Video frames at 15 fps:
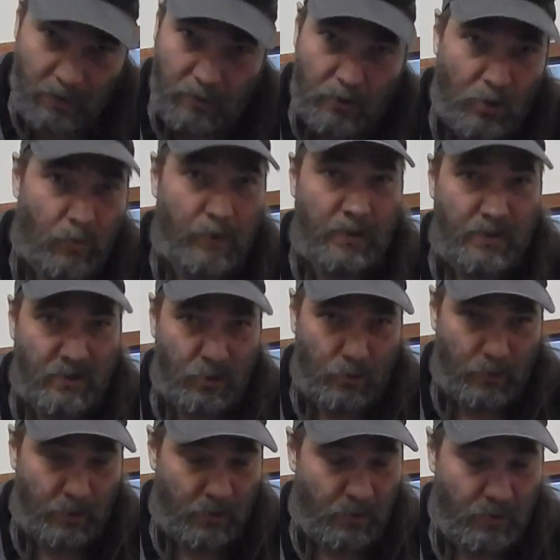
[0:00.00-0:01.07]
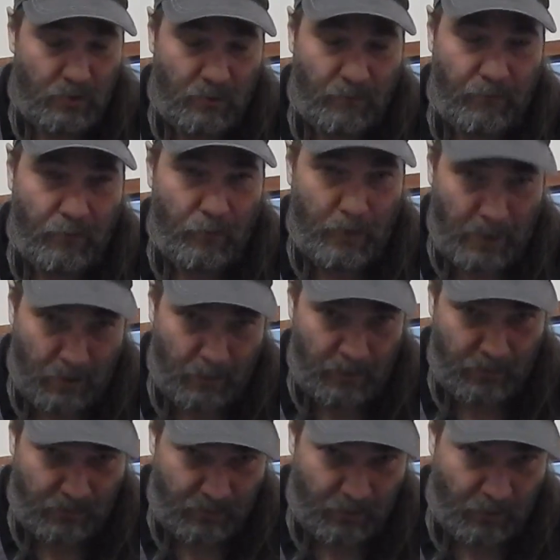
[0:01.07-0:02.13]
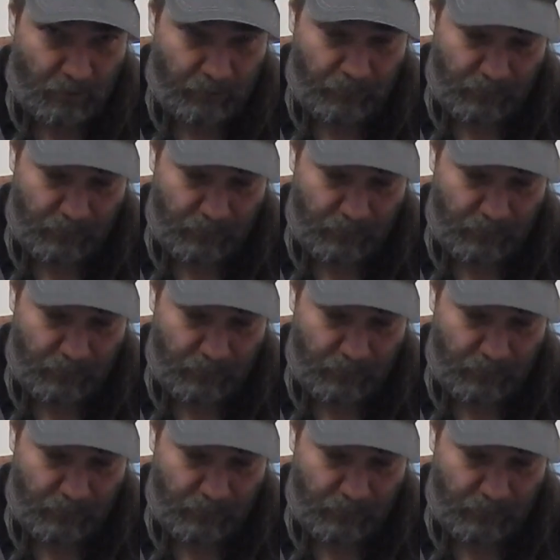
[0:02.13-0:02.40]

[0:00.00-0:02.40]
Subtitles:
Nobody's stupid. You shouldn't feel bad about yourself.